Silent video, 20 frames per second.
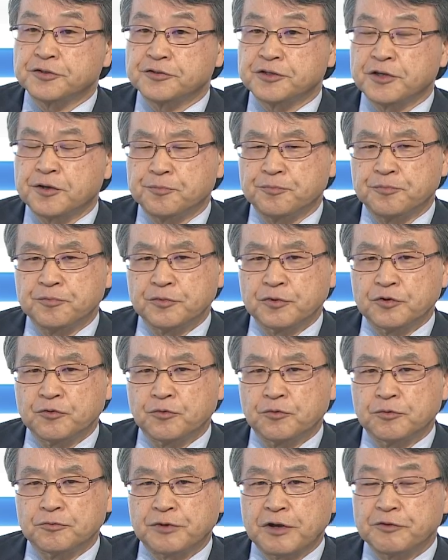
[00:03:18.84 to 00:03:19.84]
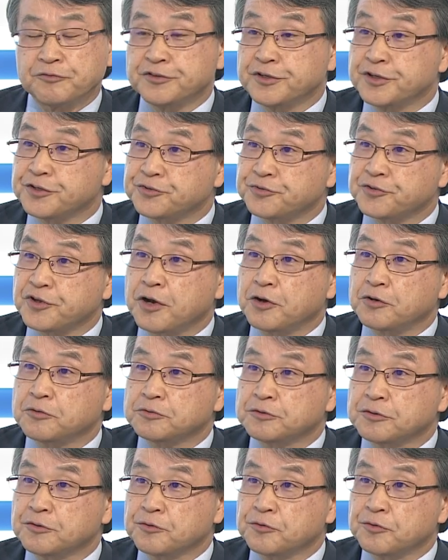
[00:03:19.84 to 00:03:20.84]
is a
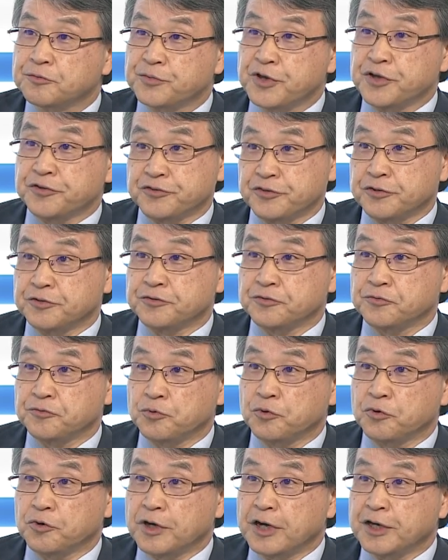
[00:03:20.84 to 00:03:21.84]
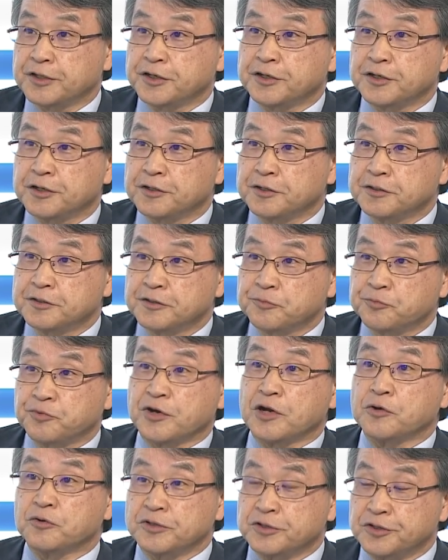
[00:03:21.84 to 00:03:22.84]
foundational basis for other
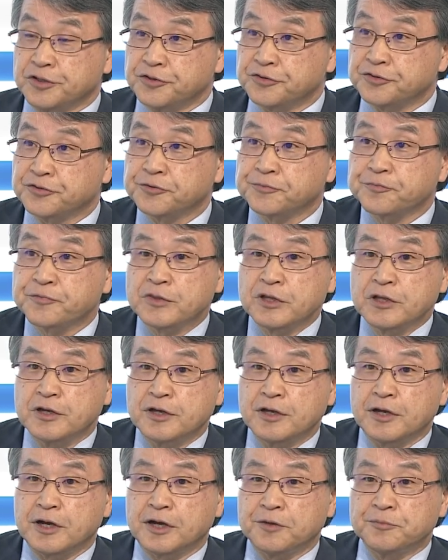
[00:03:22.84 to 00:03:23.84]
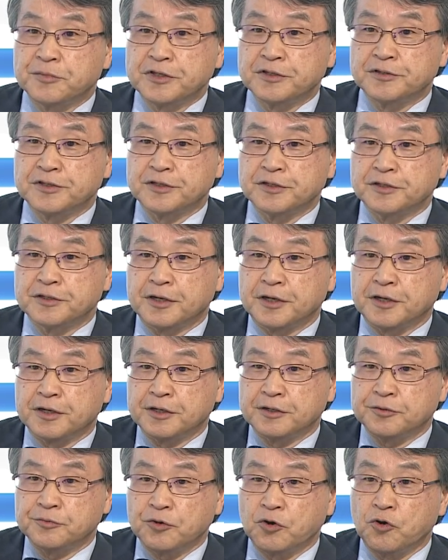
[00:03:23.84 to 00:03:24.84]
priorities. I mean the
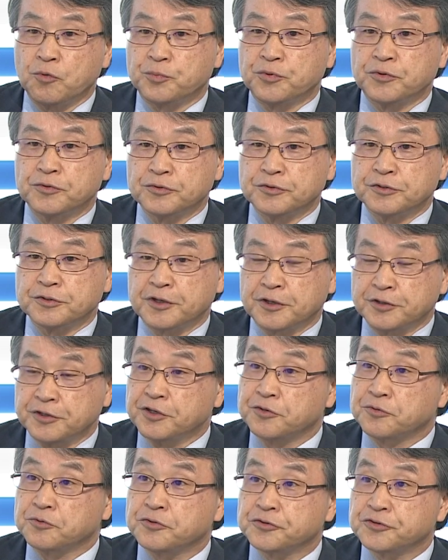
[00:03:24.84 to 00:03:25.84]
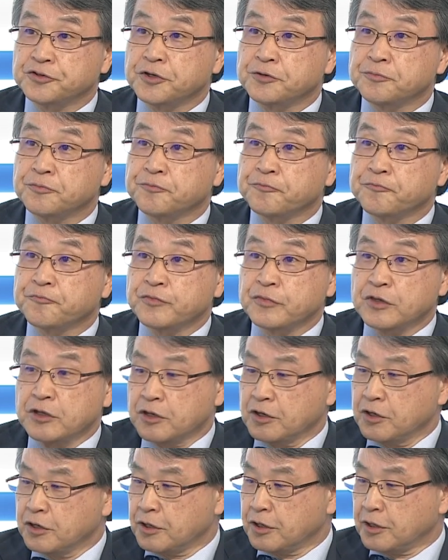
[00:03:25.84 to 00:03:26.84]
open and inclusive,
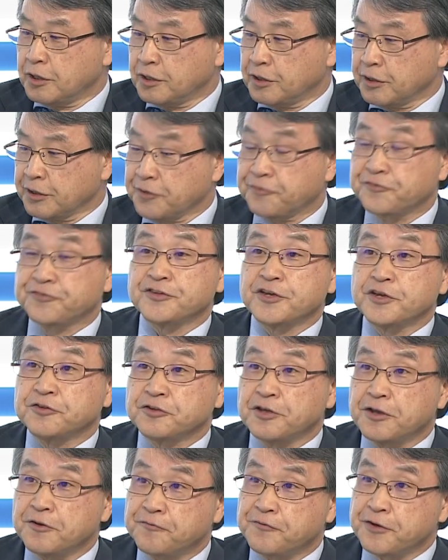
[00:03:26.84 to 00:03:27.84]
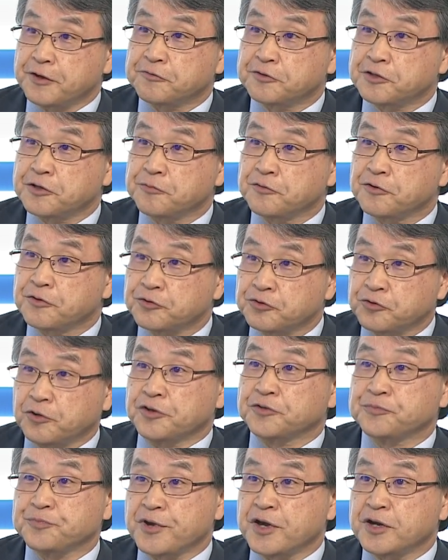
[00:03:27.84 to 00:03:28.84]
efficient, effective,
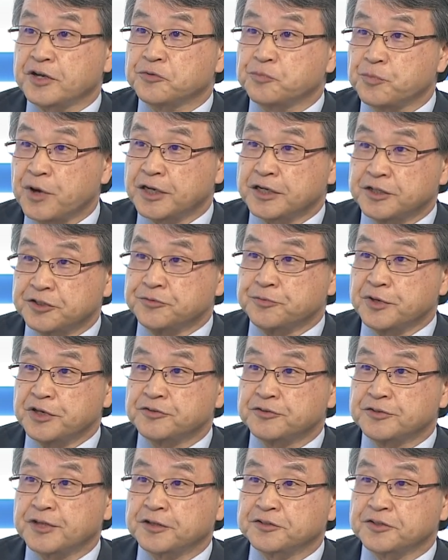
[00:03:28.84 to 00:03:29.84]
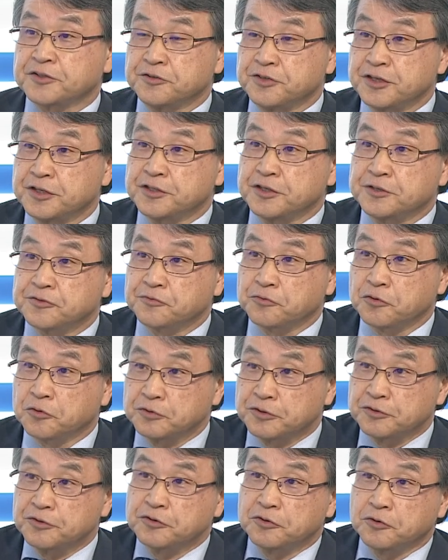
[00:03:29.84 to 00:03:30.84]
transparent management that is needed
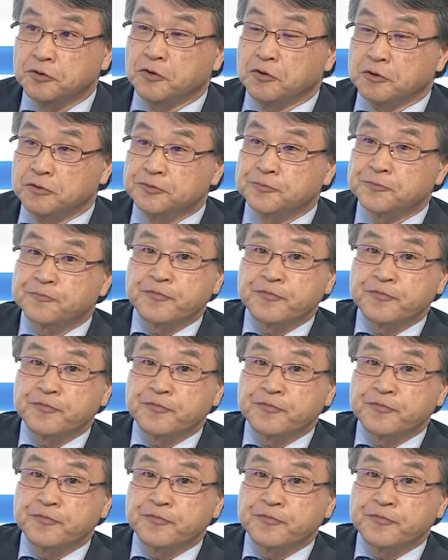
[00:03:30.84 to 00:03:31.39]
for all.